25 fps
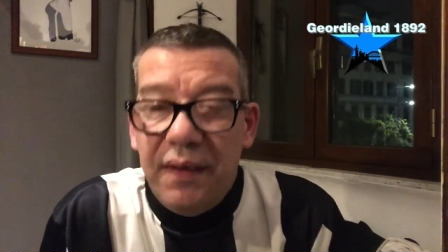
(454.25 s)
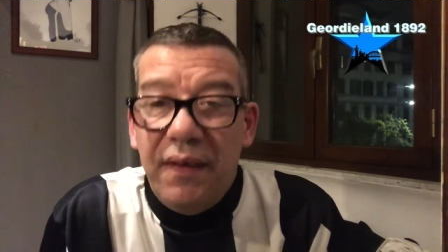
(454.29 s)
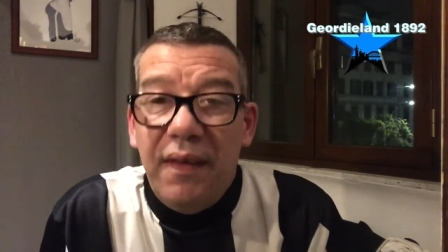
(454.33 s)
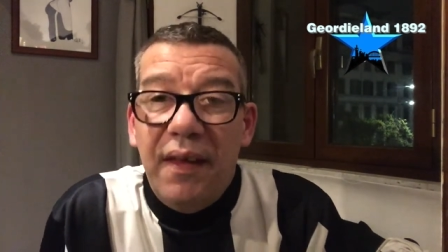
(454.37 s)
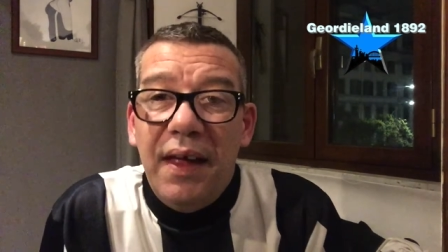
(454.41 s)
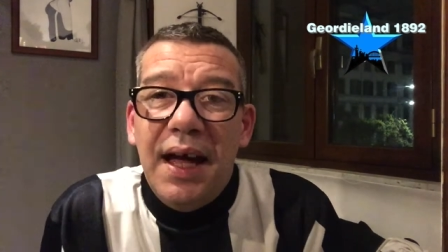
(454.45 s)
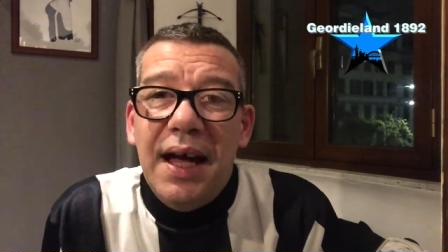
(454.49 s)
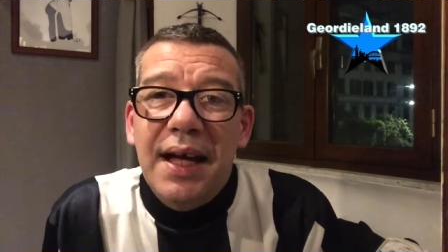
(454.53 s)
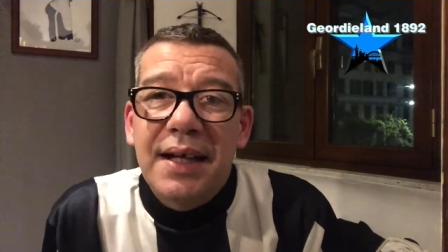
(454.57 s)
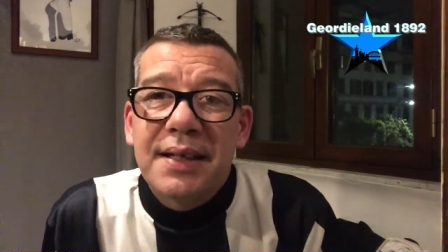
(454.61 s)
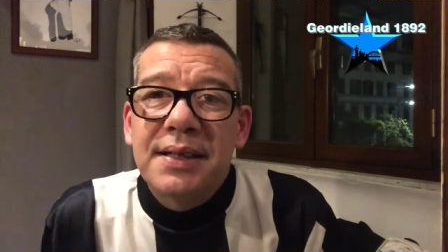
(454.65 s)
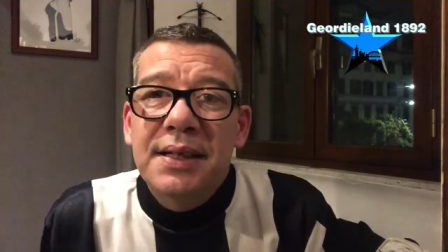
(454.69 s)

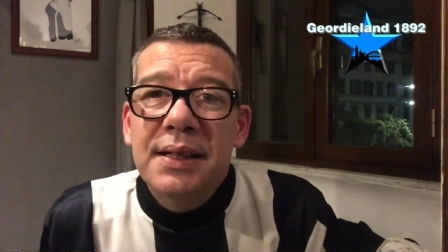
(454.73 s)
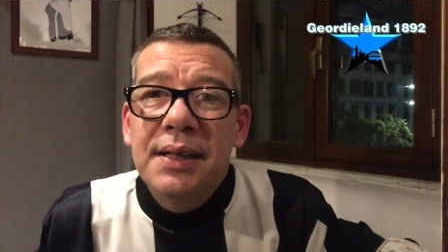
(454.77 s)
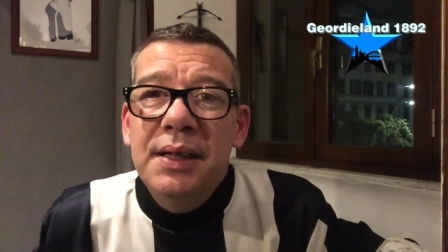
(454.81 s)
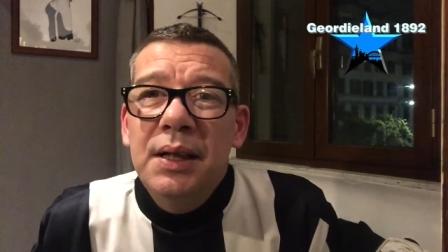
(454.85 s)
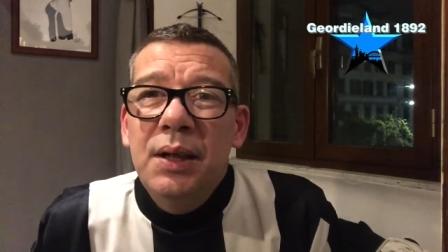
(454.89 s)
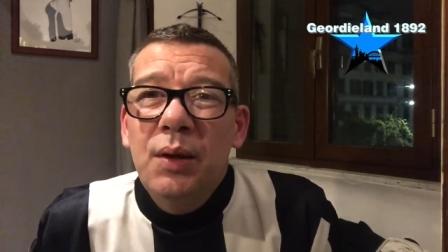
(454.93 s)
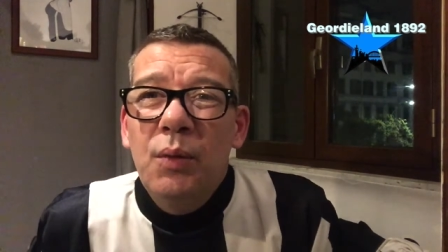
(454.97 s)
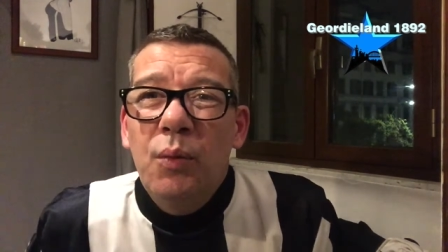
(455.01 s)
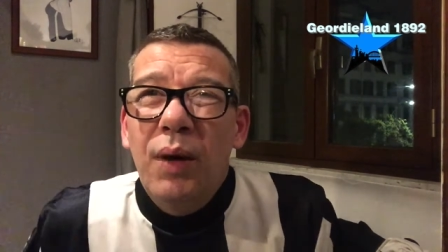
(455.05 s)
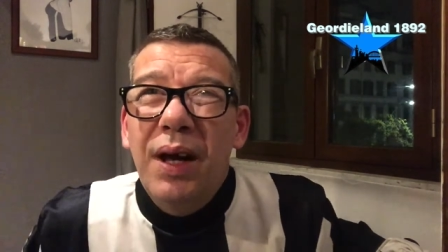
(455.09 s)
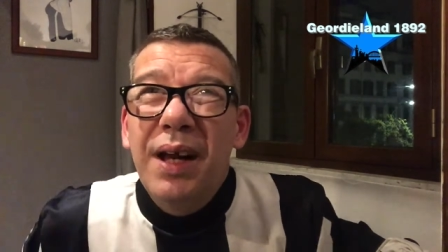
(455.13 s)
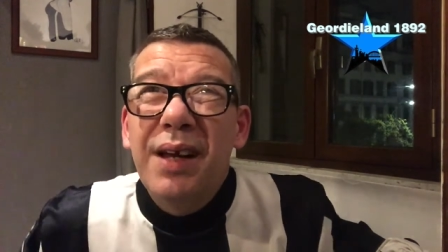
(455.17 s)
that,
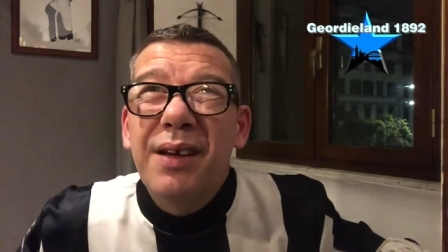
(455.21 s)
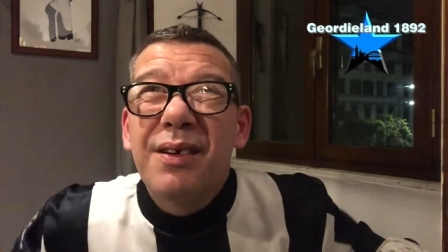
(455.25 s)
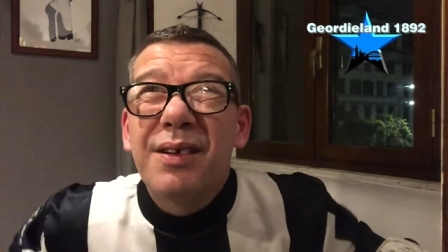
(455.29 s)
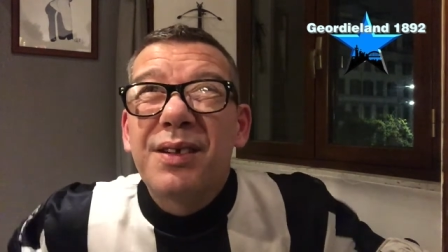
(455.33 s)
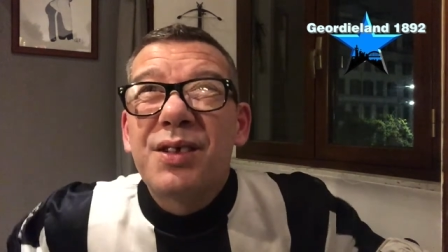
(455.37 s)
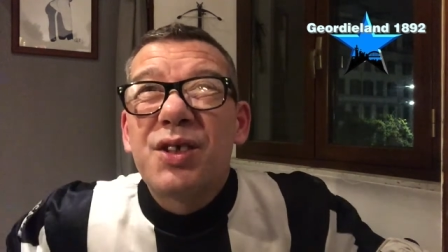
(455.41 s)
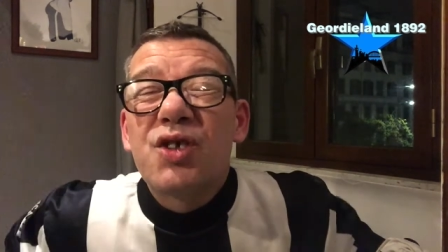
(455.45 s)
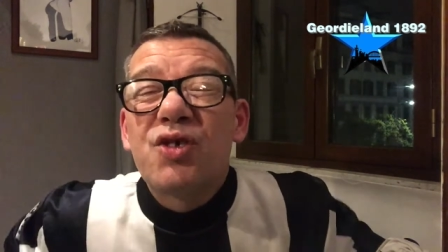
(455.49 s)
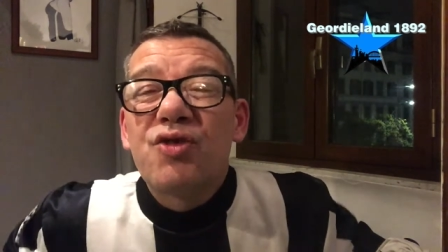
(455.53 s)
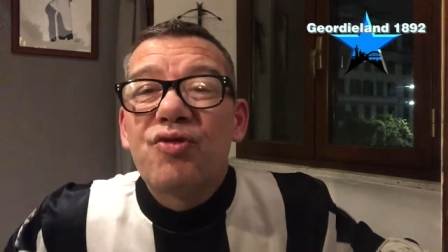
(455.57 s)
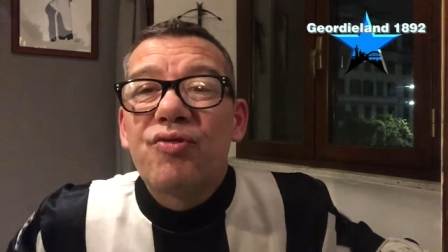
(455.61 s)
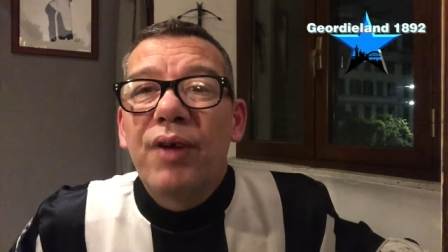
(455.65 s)
well, not
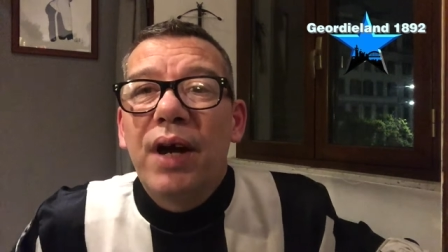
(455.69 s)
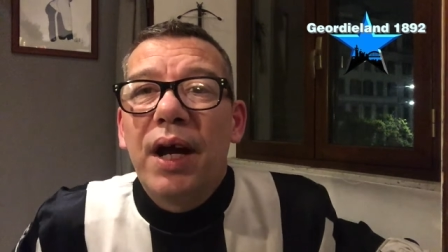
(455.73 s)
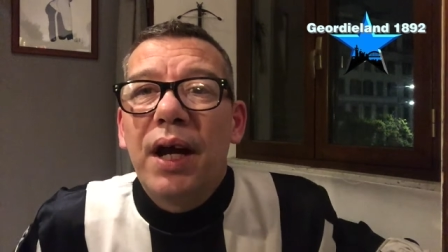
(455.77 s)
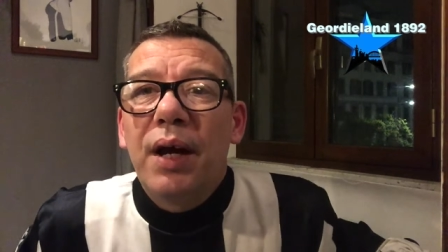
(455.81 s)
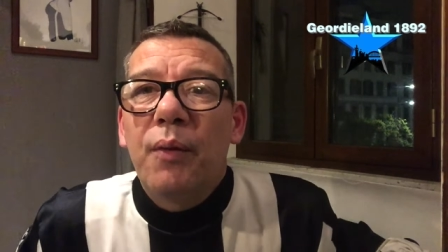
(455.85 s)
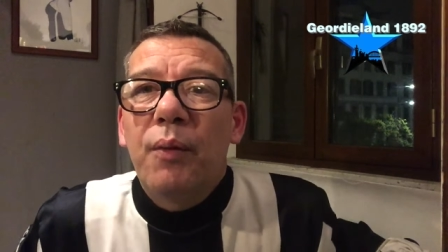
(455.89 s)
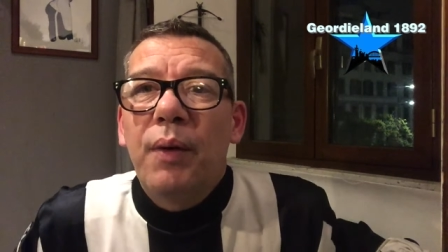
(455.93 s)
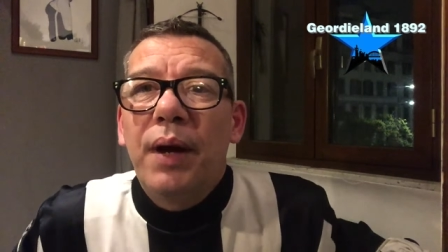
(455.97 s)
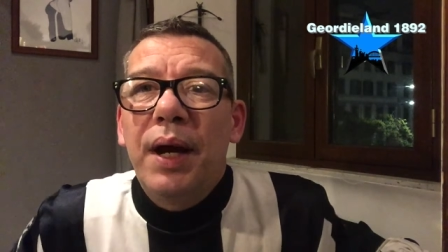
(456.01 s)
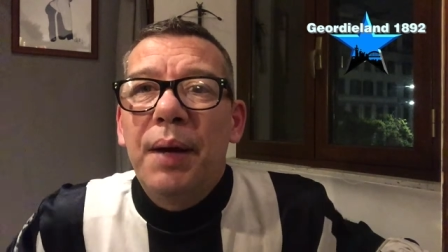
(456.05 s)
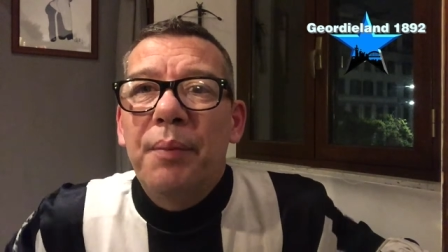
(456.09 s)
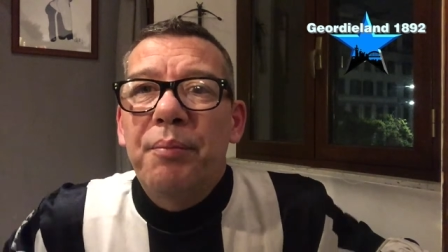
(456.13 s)
straight
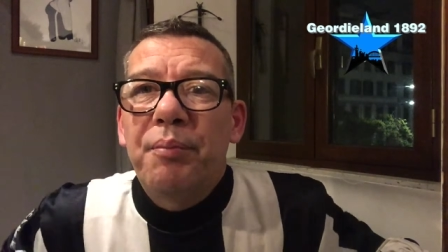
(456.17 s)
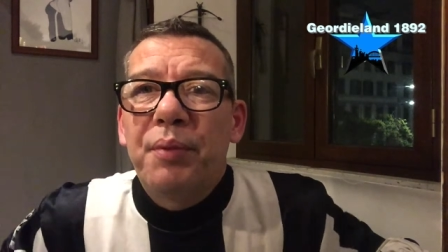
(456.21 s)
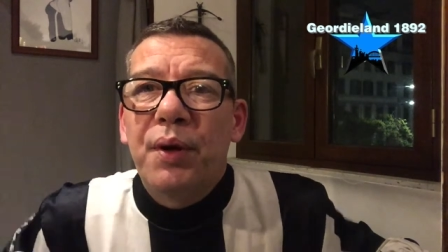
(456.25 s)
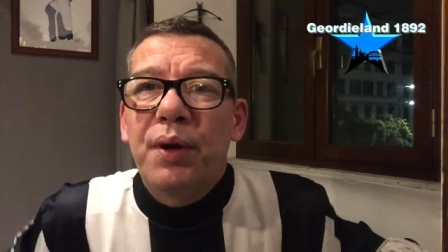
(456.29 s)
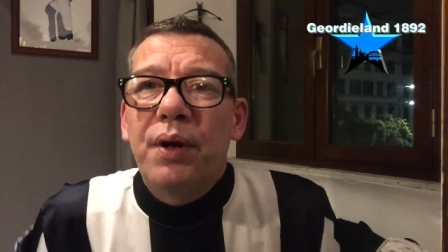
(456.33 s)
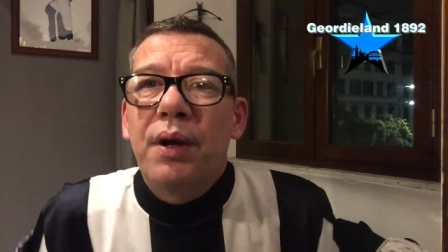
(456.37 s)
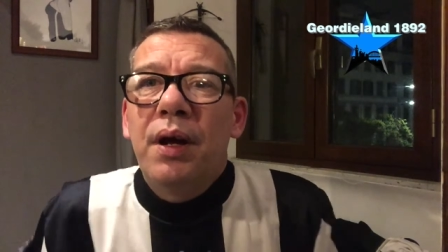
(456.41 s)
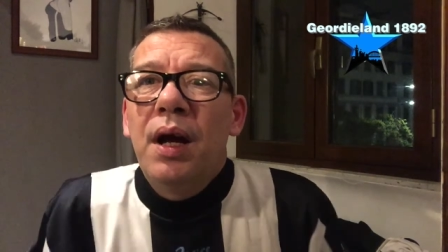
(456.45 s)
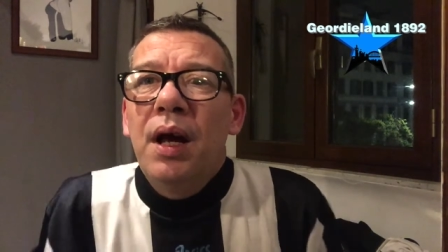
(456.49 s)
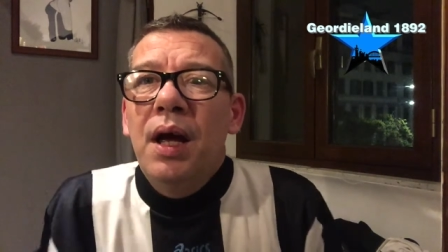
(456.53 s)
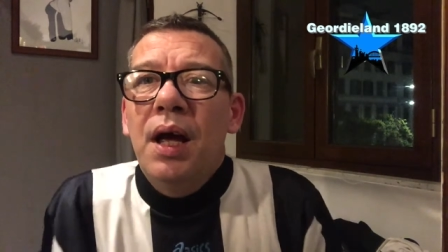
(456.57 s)
away, but